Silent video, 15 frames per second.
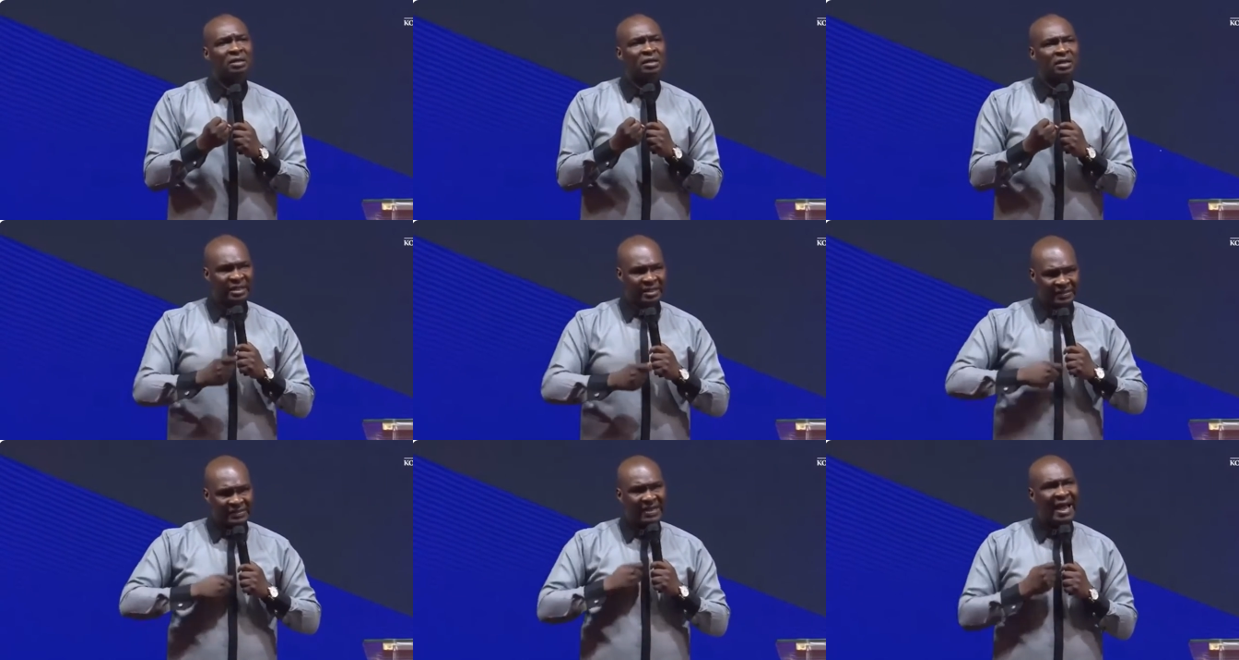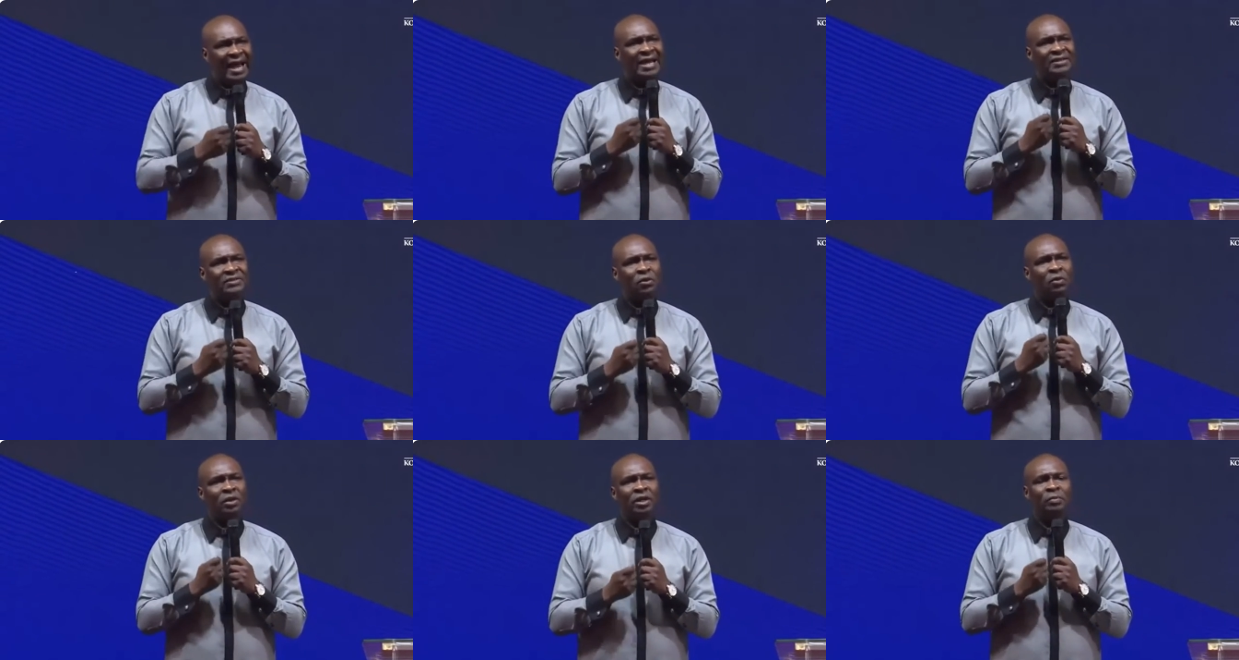
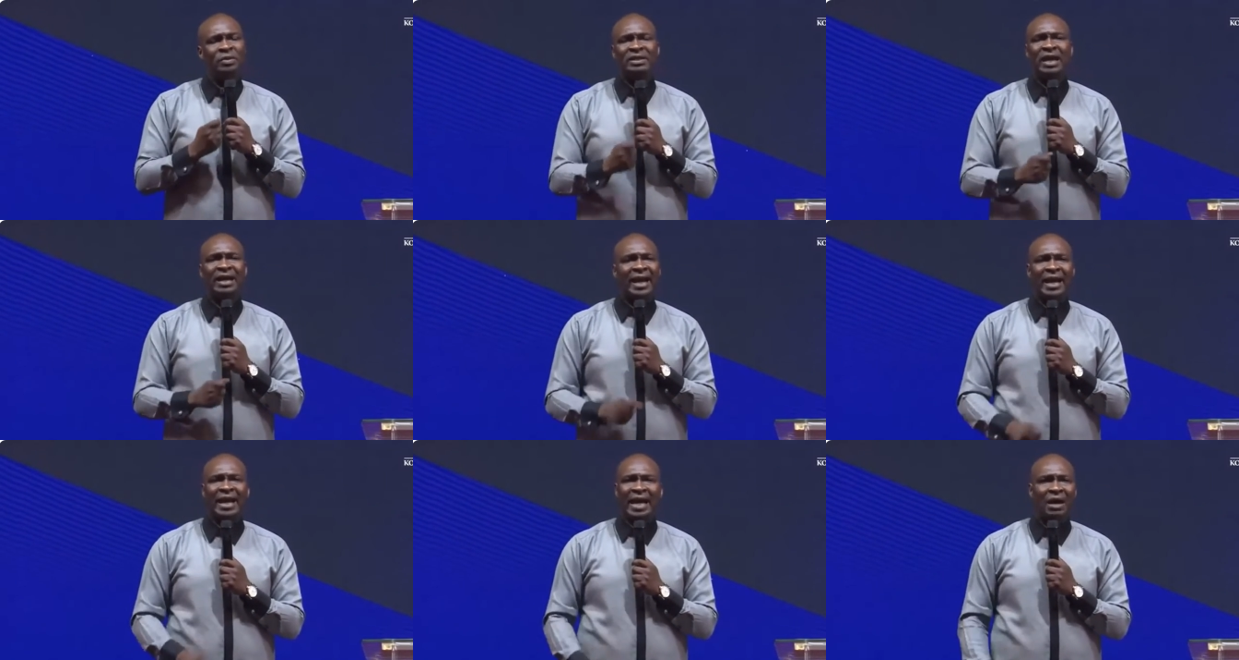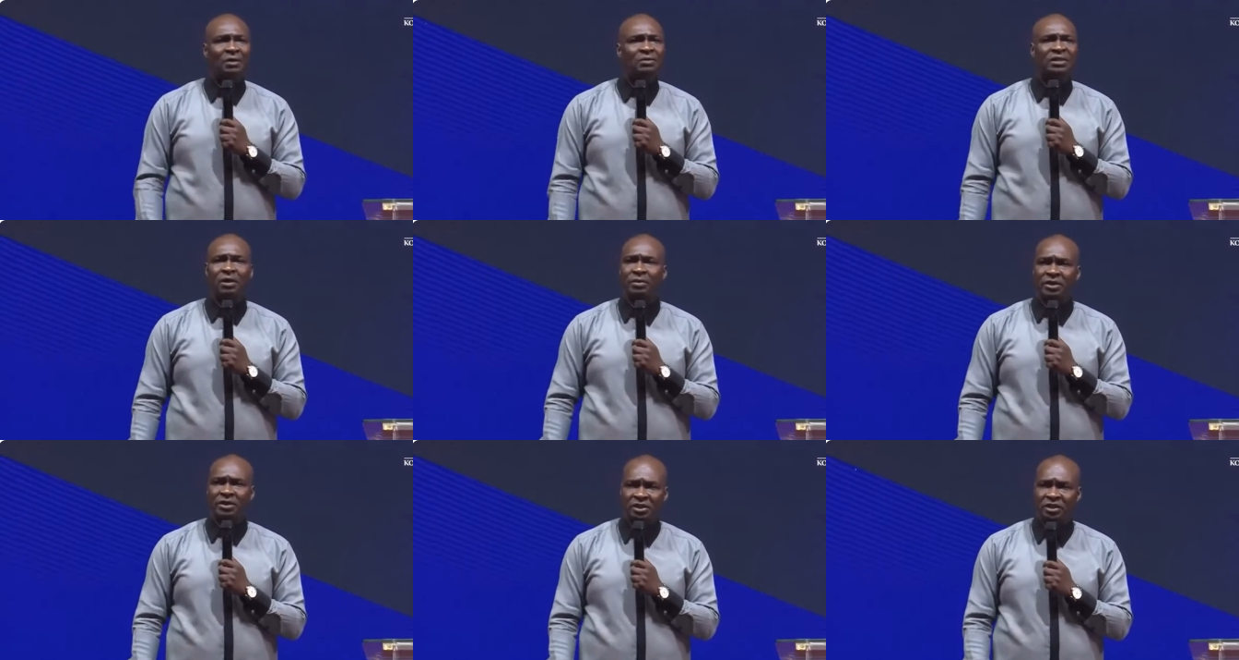resides only with an encounter
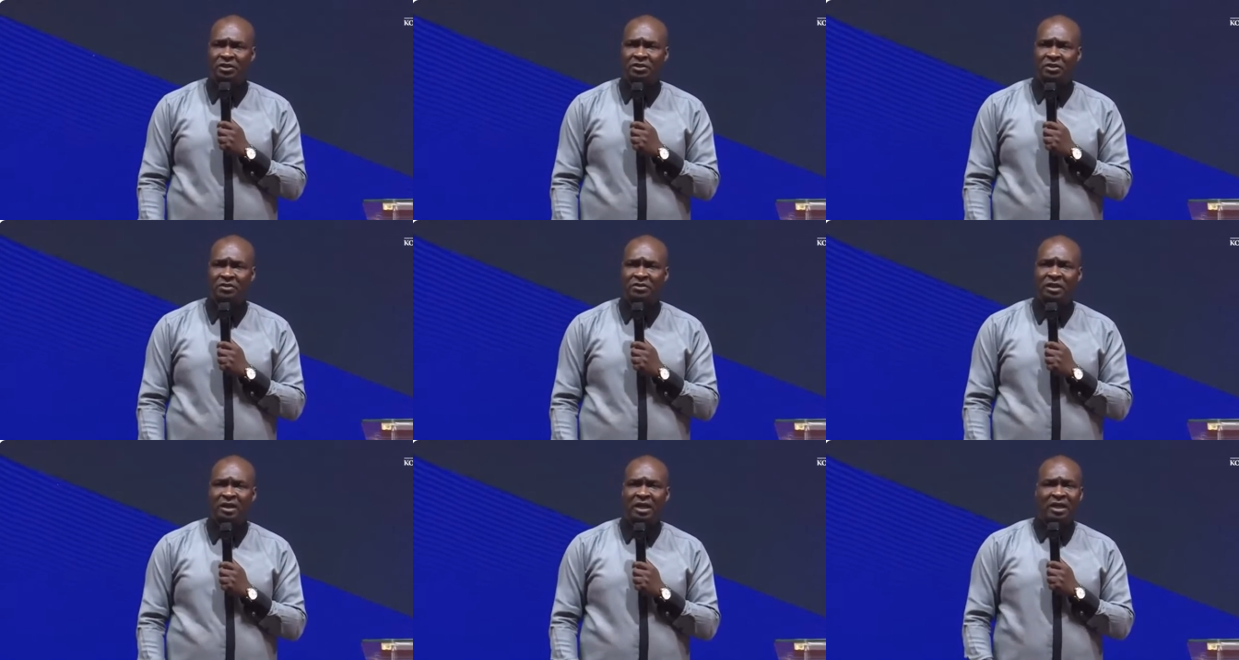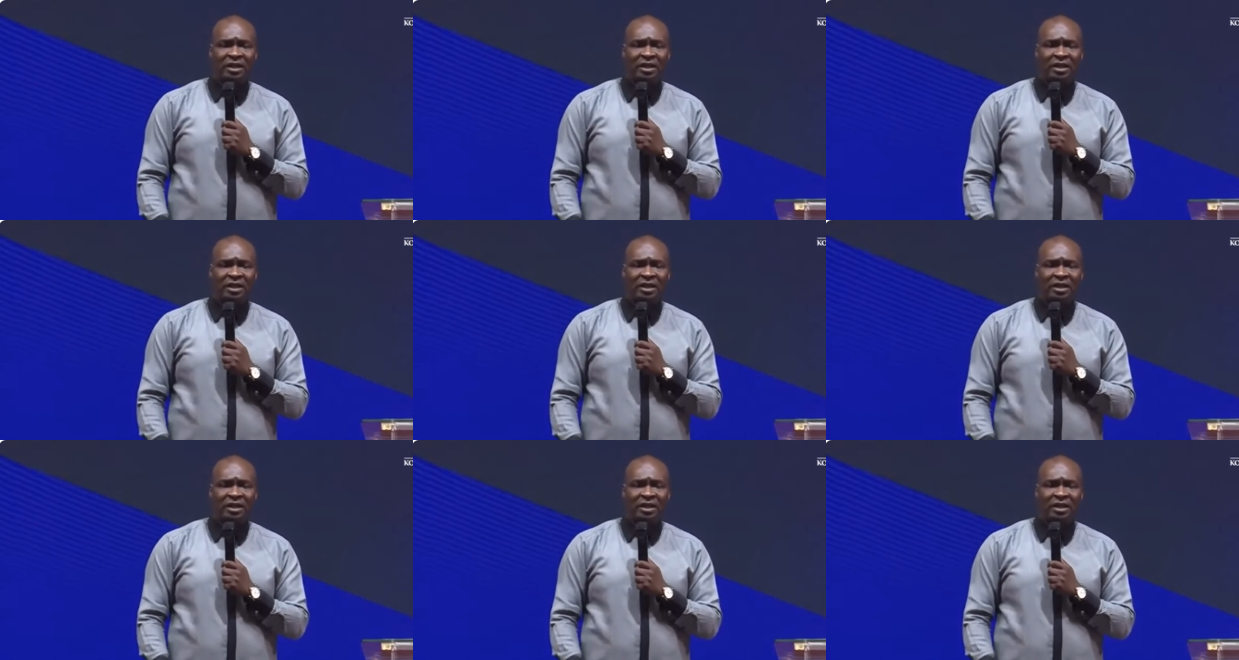with Jesus.